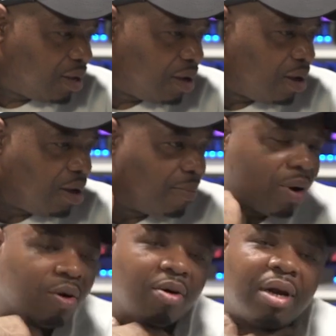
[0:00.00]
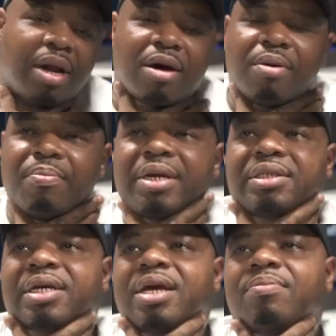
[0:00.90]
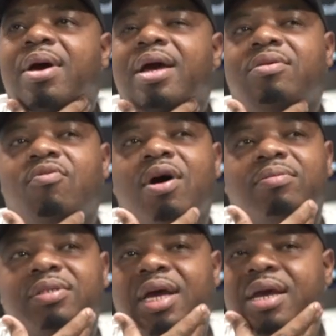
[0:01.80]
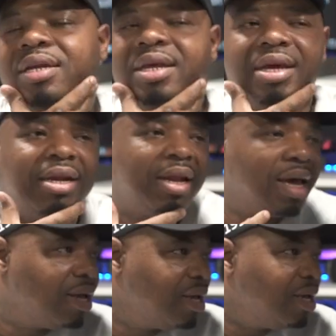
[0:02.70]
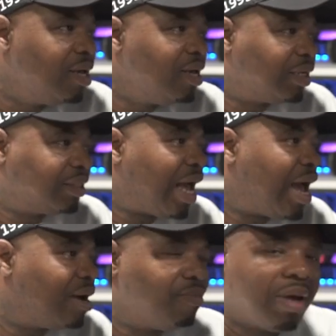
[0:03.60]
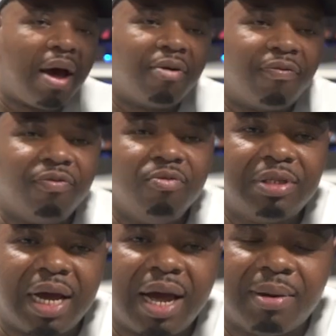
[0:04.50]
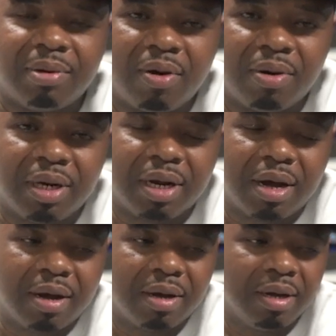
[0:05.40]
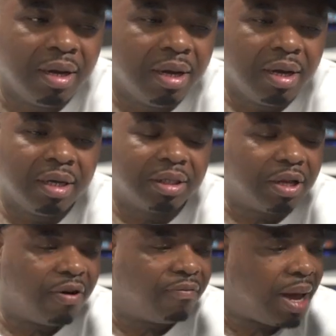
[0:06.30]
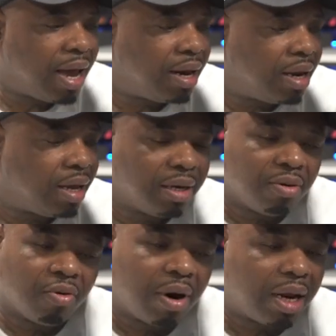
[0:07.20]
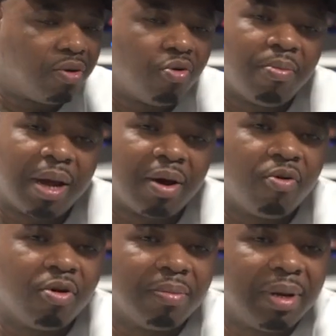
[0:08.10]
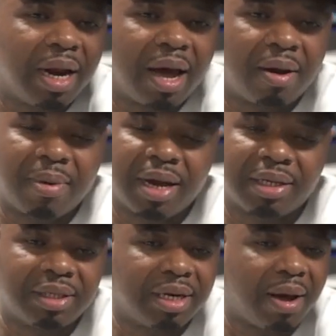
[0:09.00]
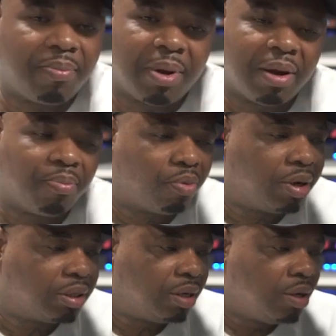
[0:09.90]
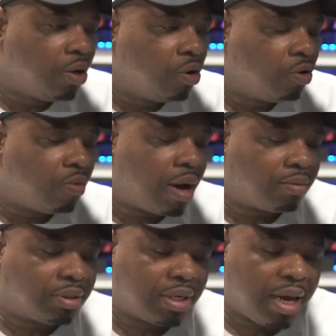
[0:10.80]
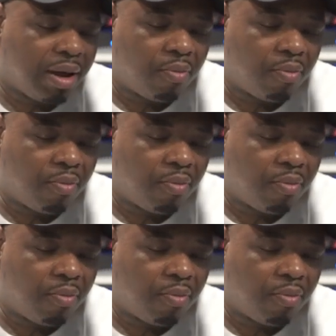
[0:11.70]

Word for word: Uh, Murder Love mixtape, man. You know what I'm saying? He did that. He done shouted me out a few times on it uh, stuff, man. And, you know, that dude, man, holding me down, man, since I've been in prison. You know what I'm saying?